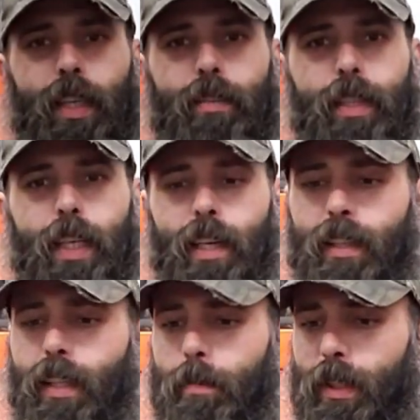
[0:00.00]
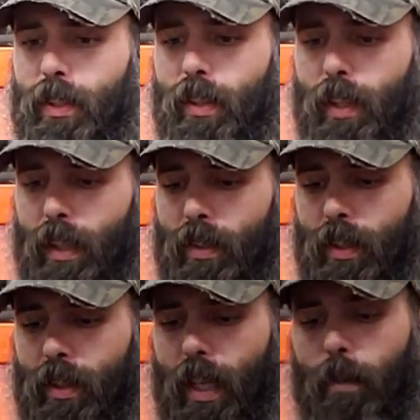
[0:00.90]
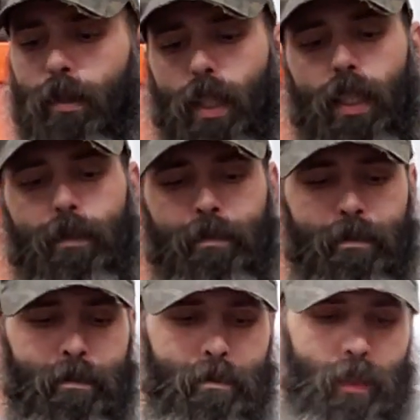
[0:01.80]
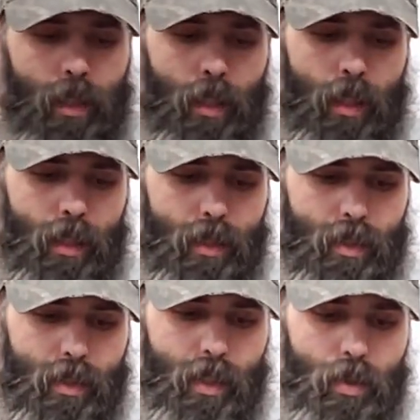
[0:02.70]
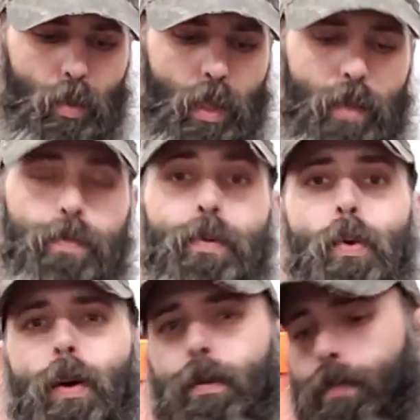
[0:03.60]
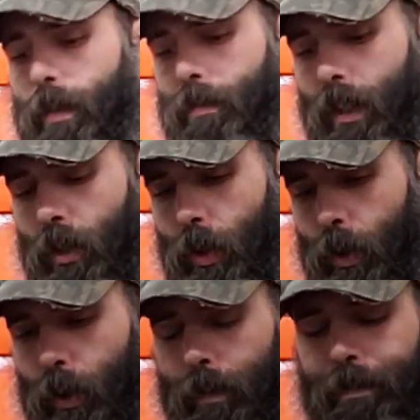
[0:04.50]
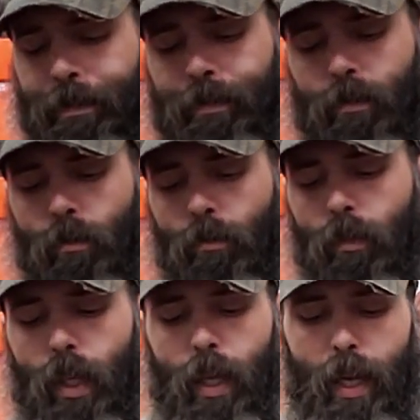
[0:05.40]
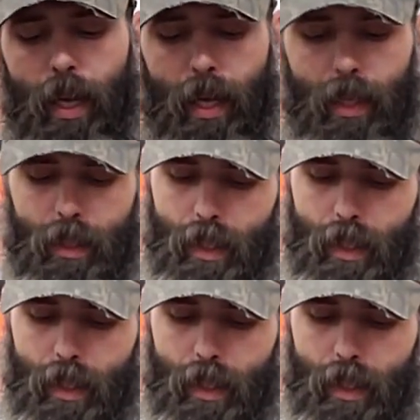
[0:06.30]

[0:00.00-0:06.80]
every now and then, but still gets the job done. This is the 2452, and